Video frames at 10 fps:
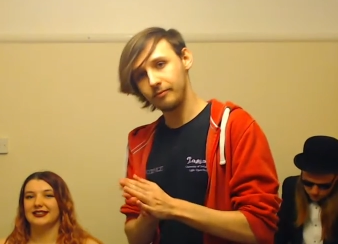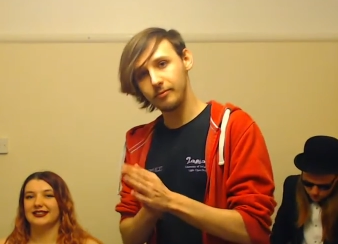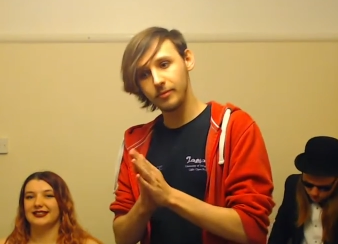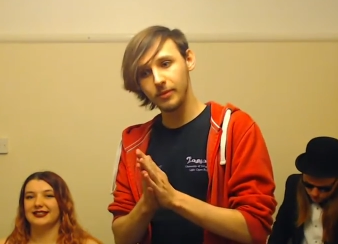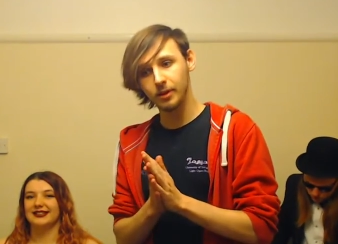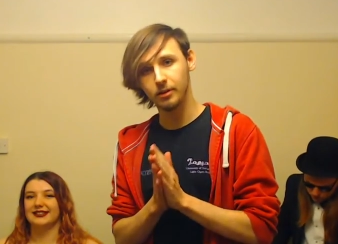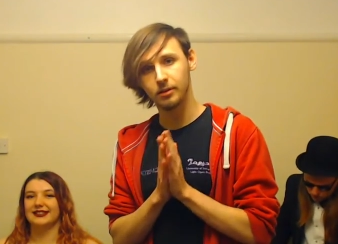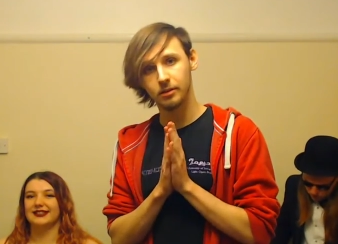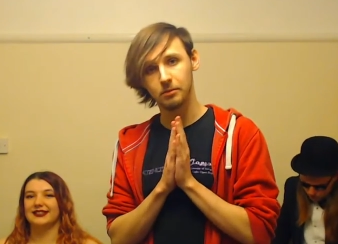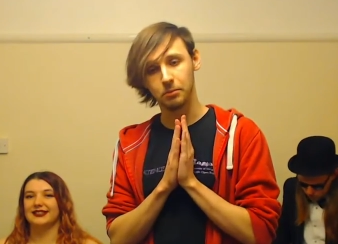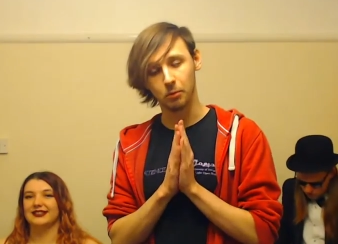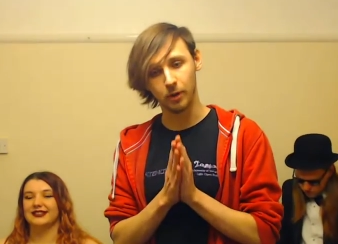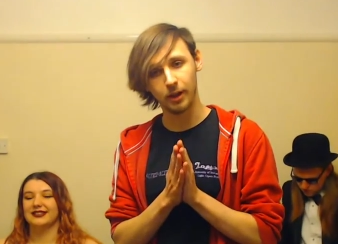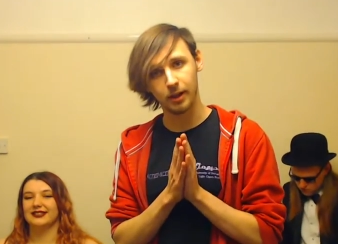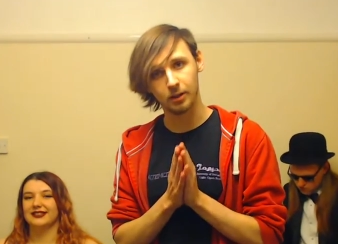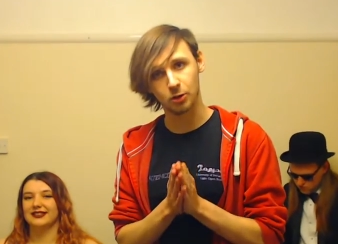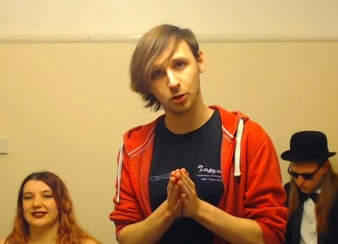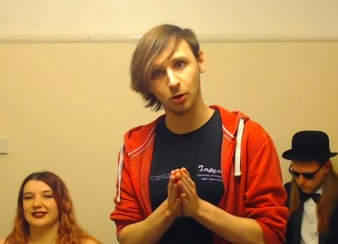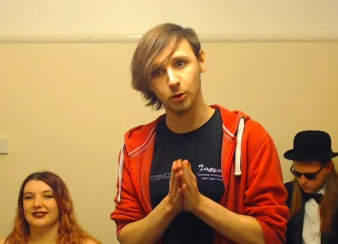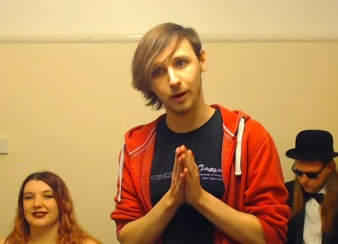Speaker 1: But we're here to
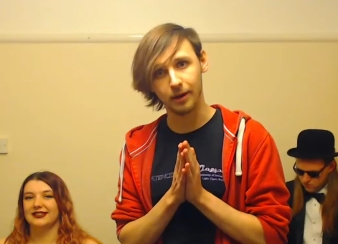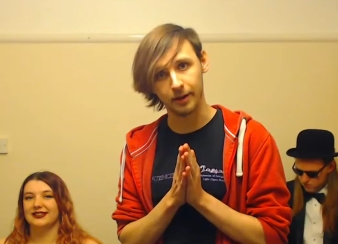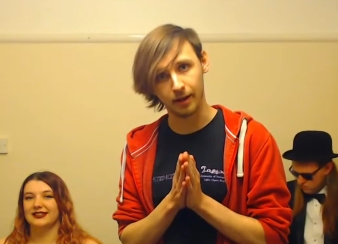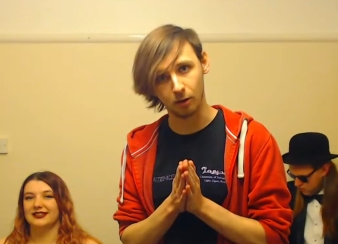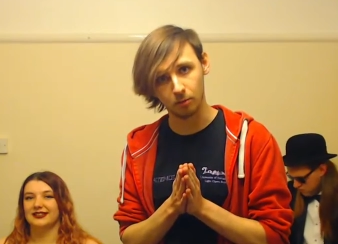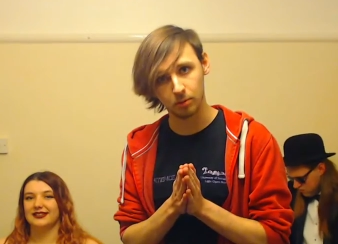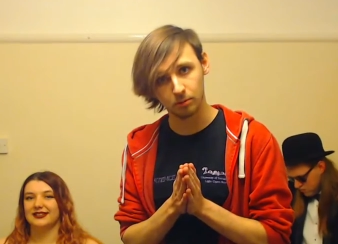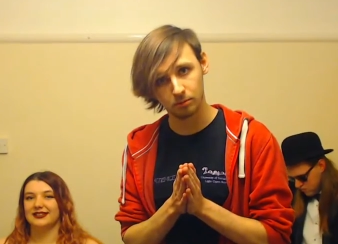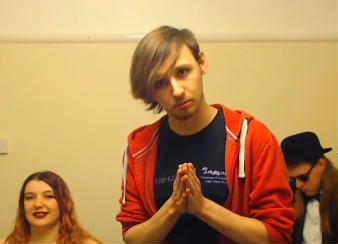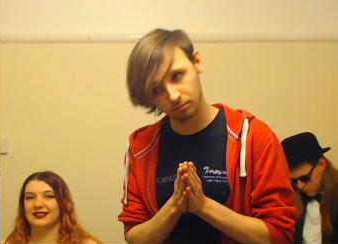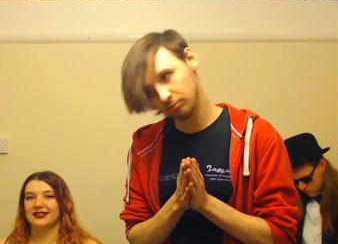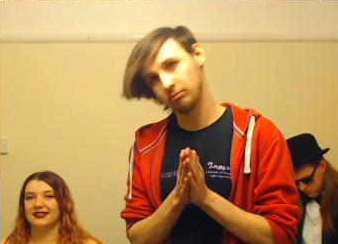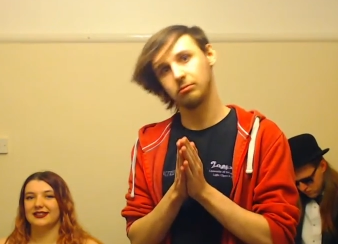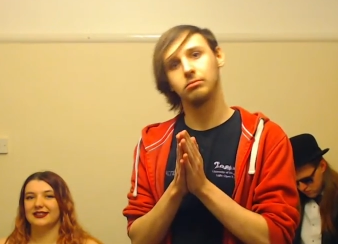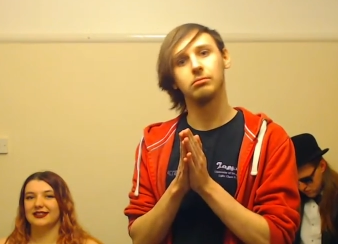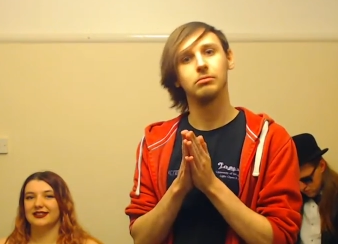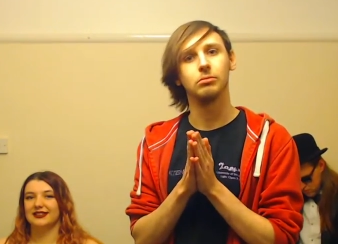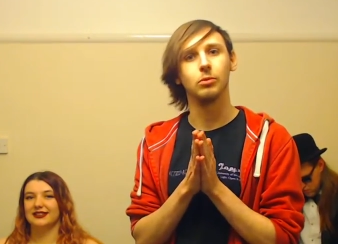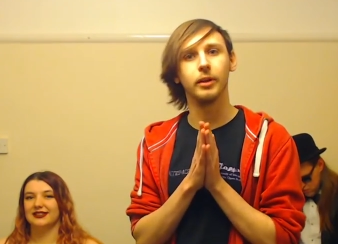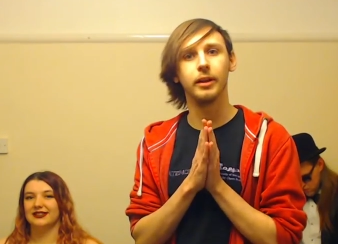show you how to help.
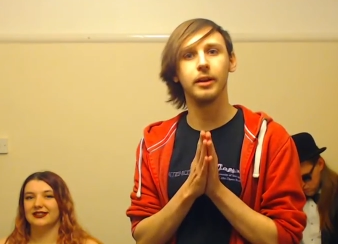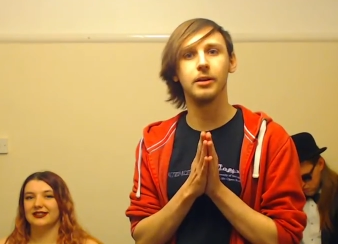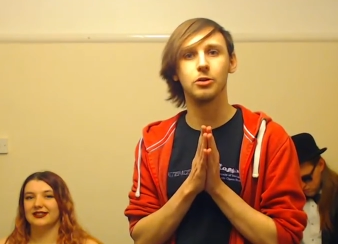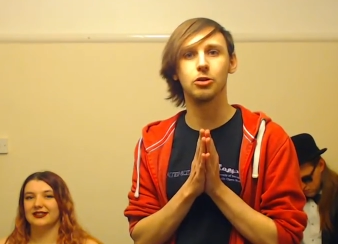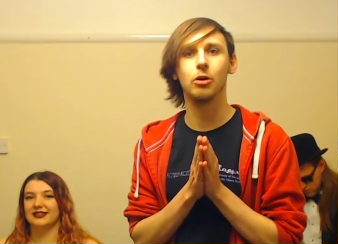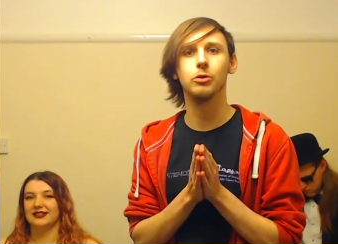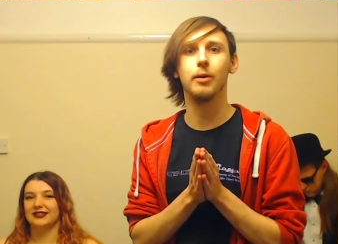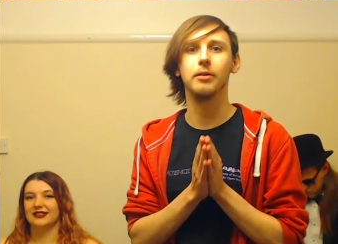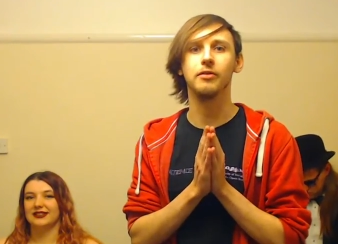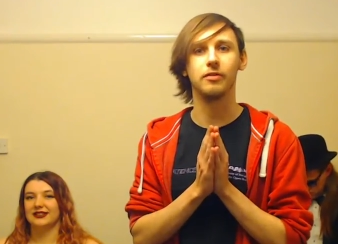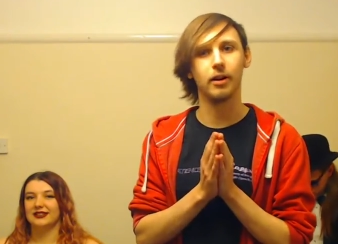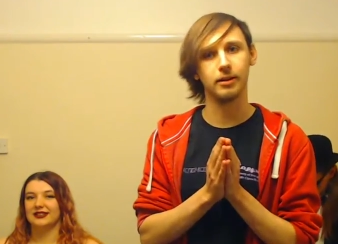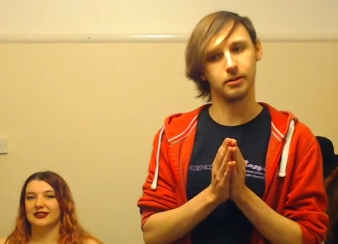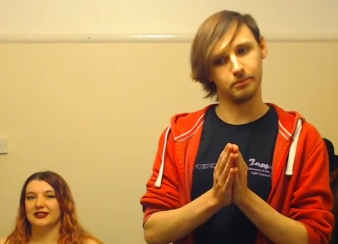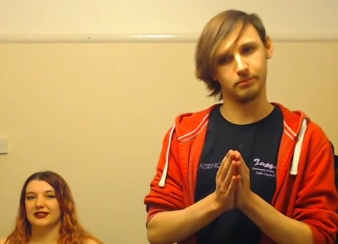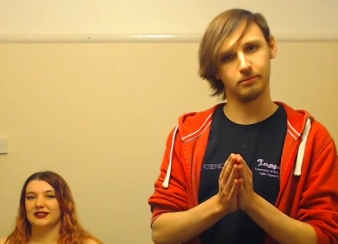We're here to show you how to fight them.